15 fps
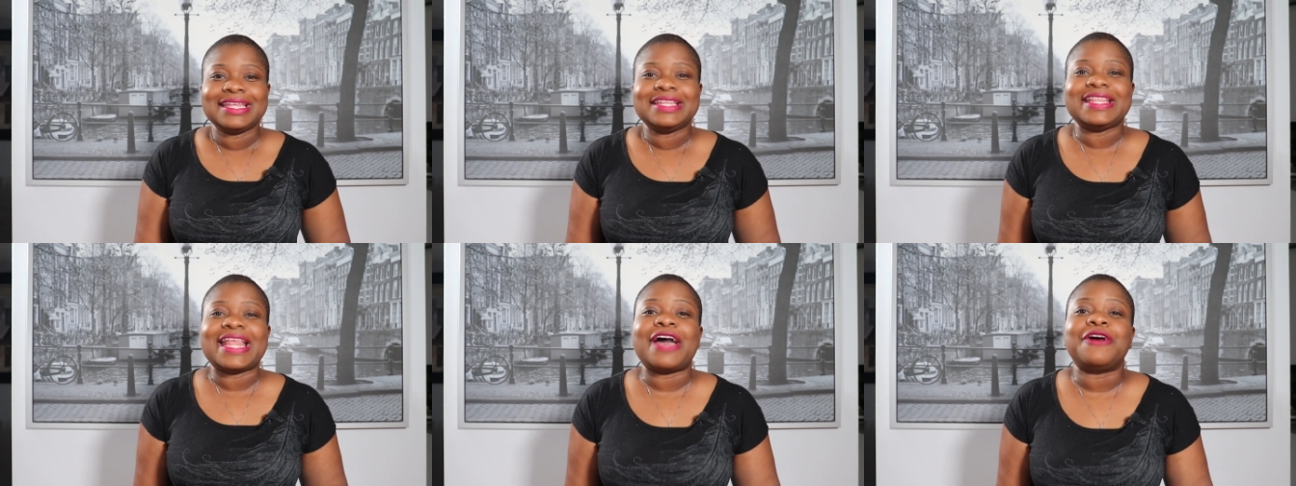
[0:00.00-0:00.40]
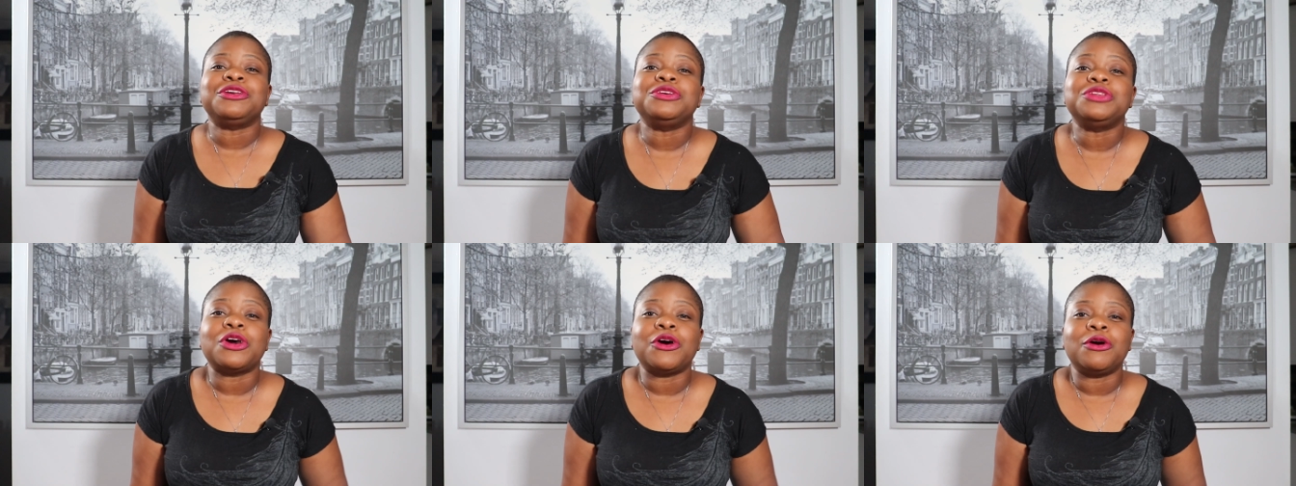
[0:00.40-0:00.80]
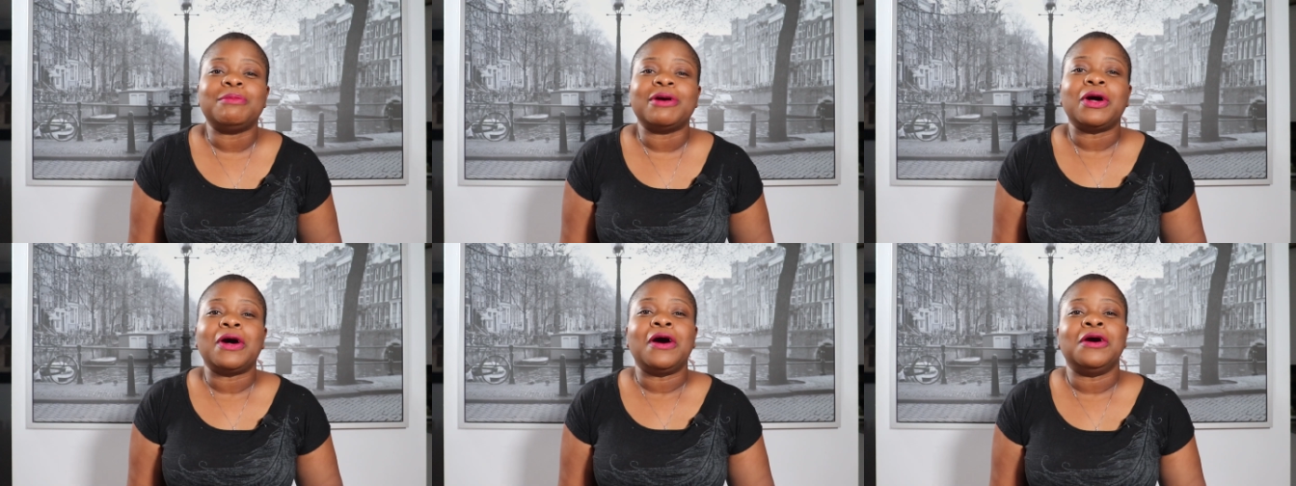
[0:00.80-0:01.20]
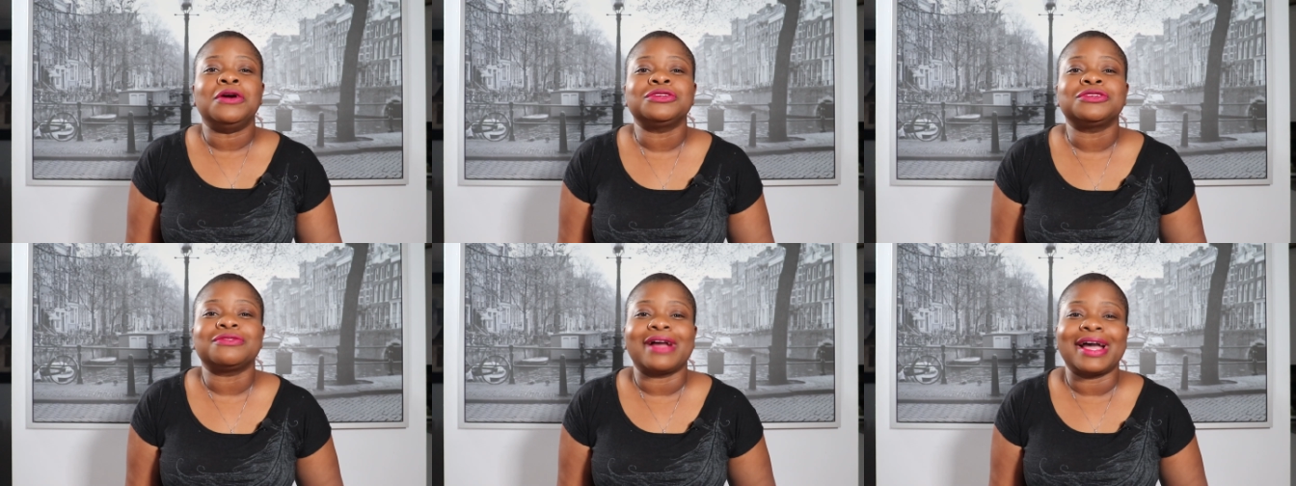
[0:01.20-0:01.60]
Now you know about
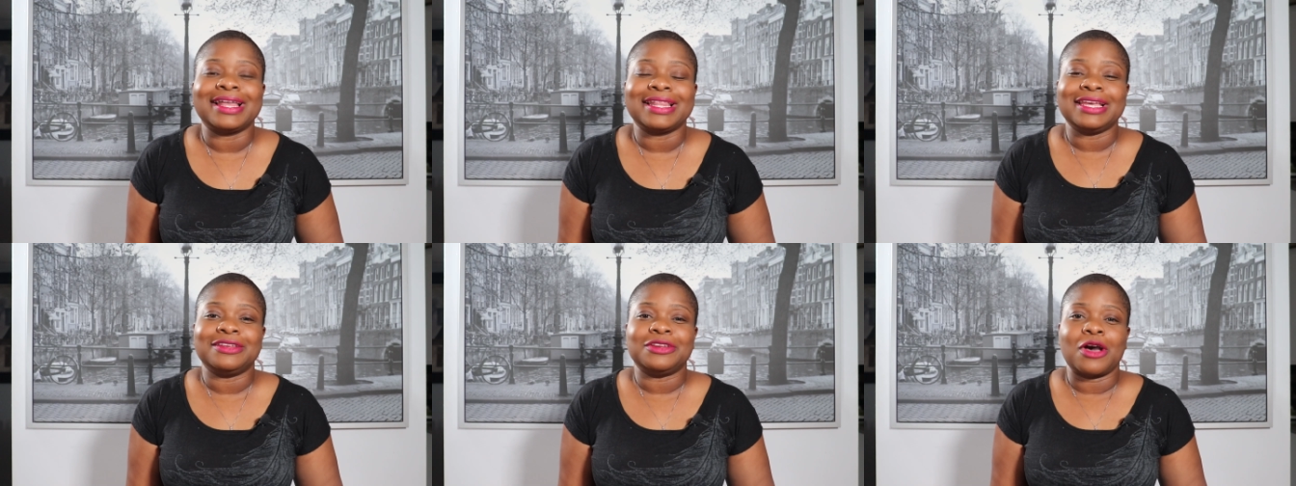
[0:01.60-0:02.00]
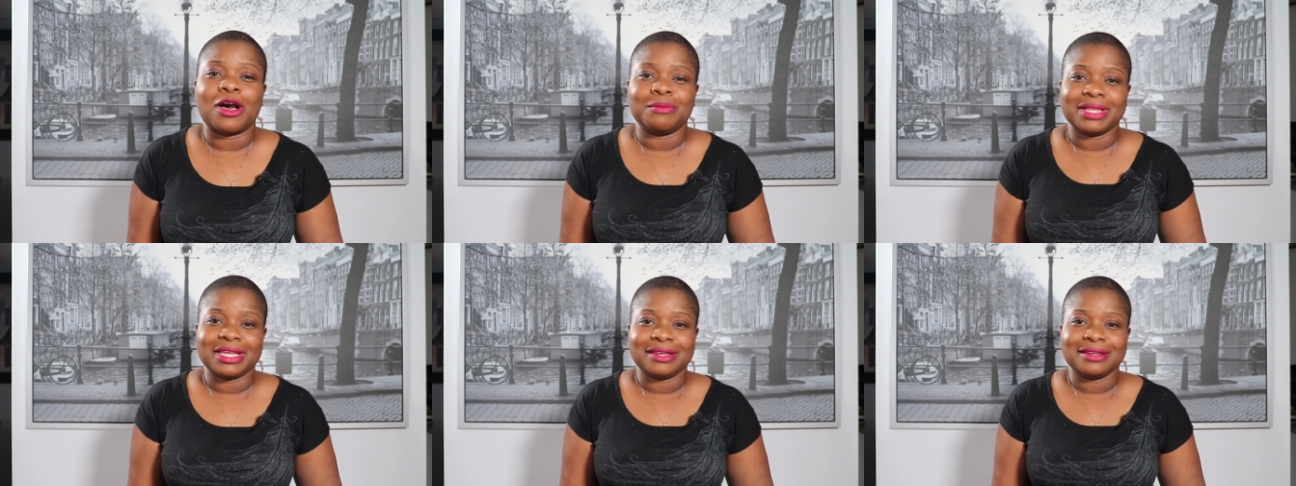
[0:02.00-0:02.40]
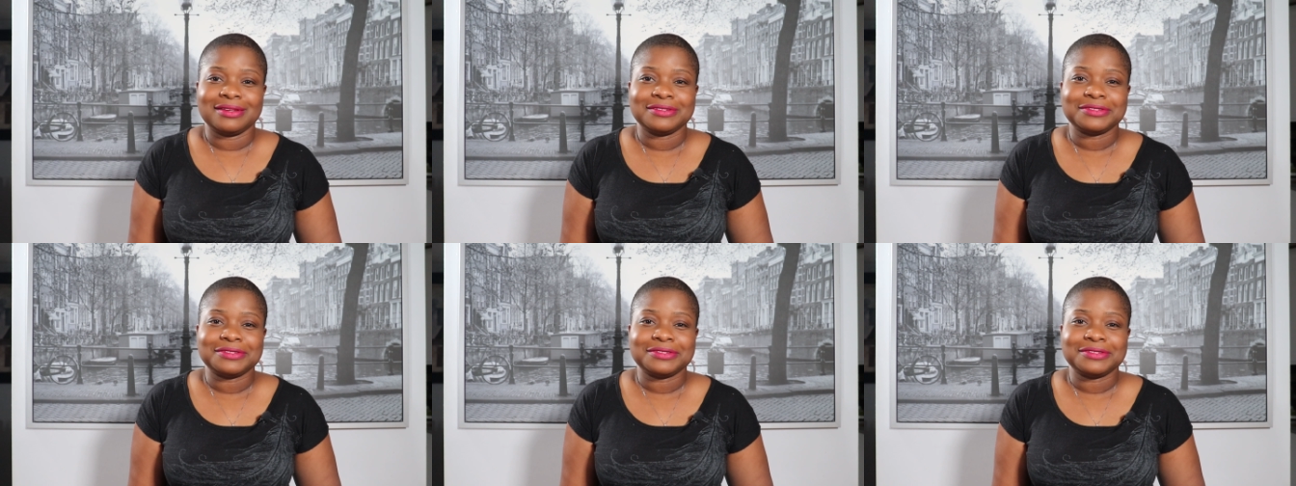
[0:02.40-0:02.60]
Alder-Reilly anomaly.